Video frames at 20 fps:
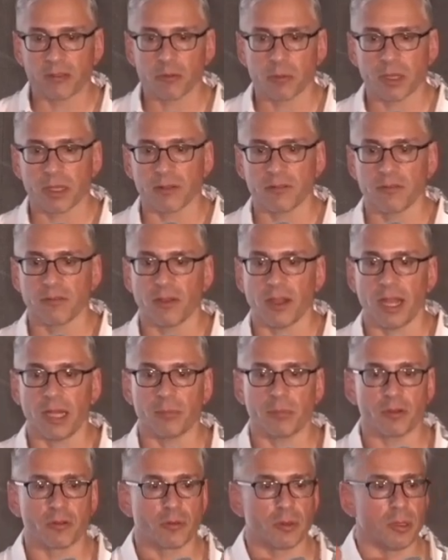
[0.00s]
we can find
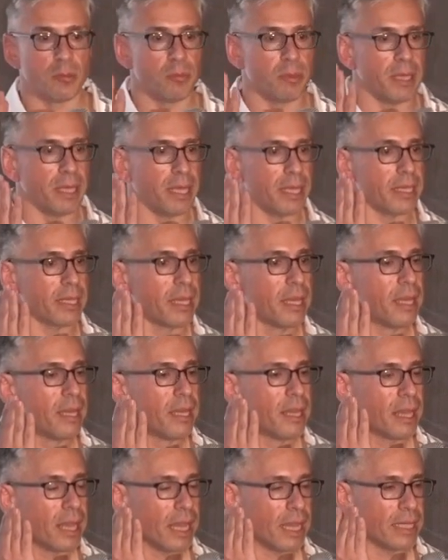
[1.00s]
between being
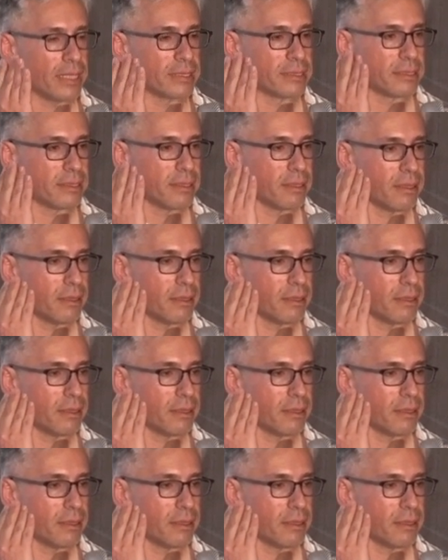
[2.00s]
as